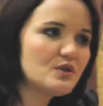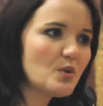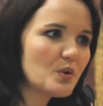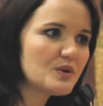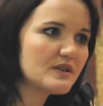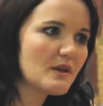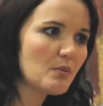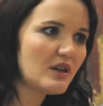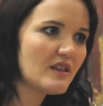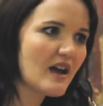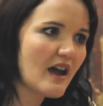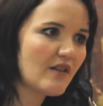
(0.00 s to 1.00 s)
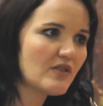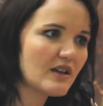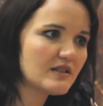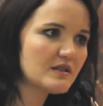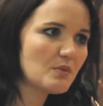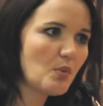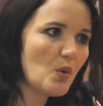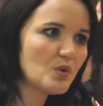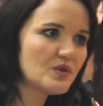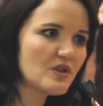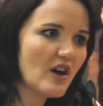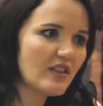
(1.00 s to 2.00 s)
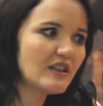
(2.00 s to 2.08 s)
to talk to somebody, they have that support. So I